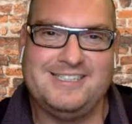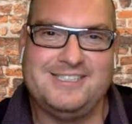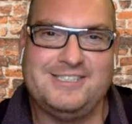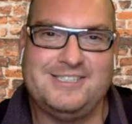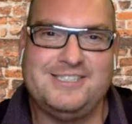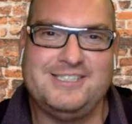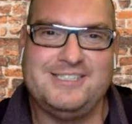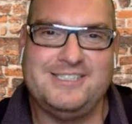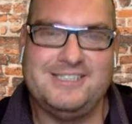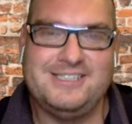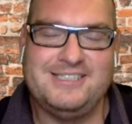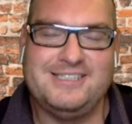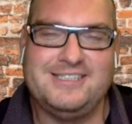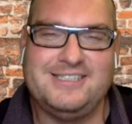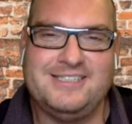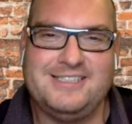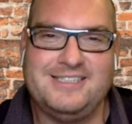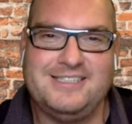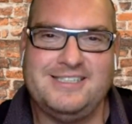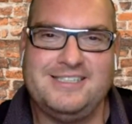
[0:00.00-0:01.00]

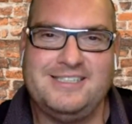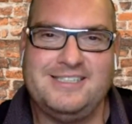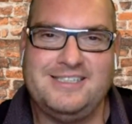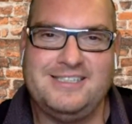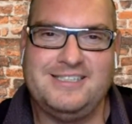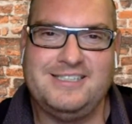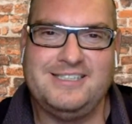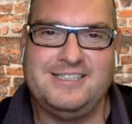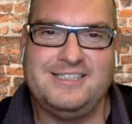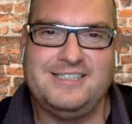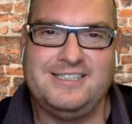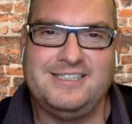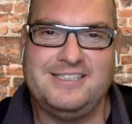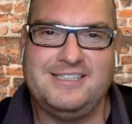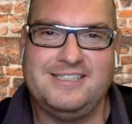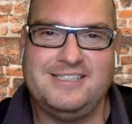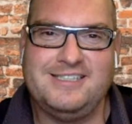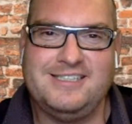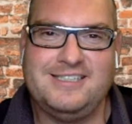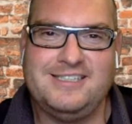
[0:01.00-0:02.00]

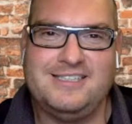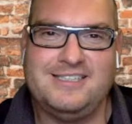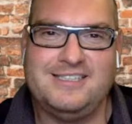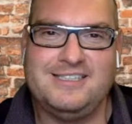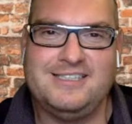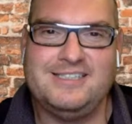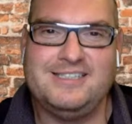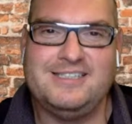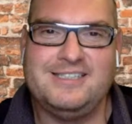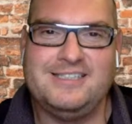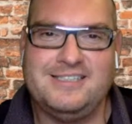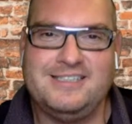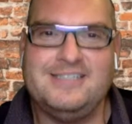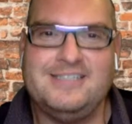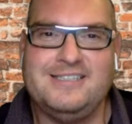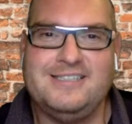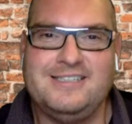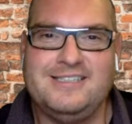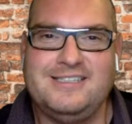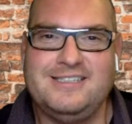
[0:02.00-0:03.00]

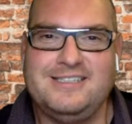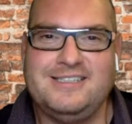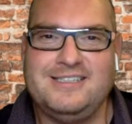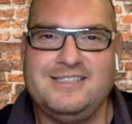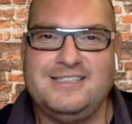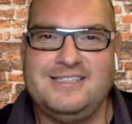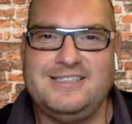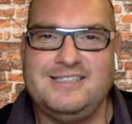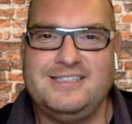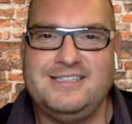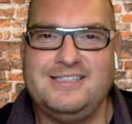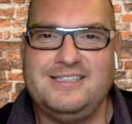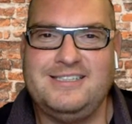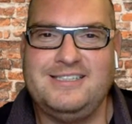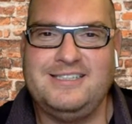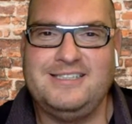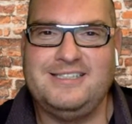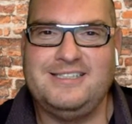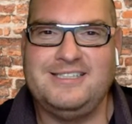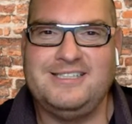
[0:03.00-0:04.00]

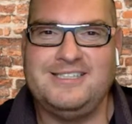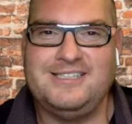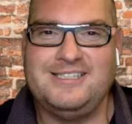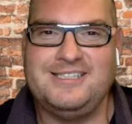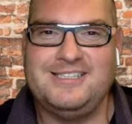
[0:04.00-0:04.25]
[no speech]